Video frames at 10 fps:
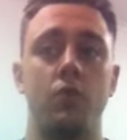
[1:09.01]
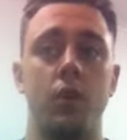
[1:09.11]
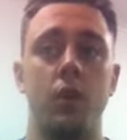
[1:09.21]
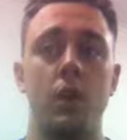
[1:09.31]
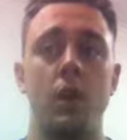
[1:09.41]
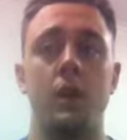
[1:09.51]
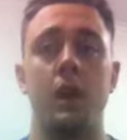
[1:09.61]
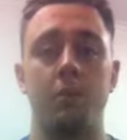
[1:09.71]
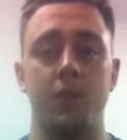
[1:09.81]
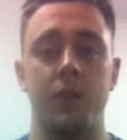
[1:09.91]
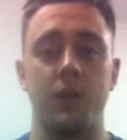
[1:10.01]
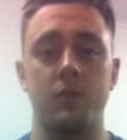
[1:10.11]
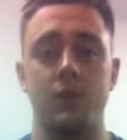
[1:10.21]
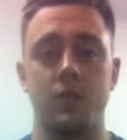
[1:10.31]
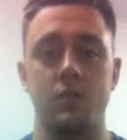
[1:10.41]
So, a couple of
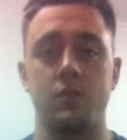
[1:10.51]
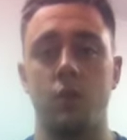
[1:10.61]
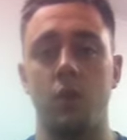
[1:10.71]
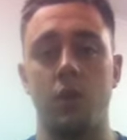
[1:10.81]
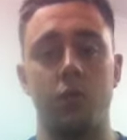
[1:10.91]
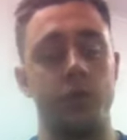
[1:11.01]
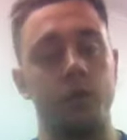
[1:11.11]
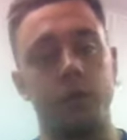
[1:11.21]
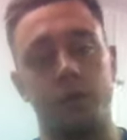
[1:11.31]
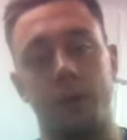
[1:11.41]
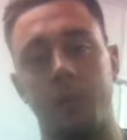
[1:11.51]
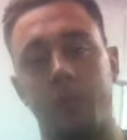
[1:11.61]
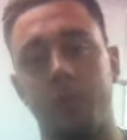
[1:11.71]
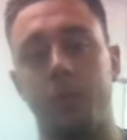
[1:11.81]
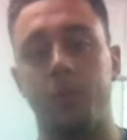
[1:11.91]
things. First of all, I've already worked with a
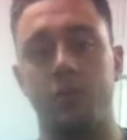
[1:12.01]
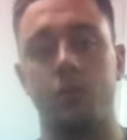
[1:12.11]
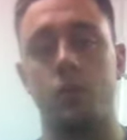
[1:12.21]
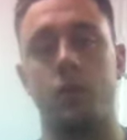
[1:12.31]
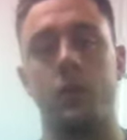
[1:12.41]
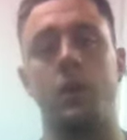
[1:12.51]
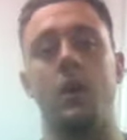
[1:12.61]
couple of people this morning.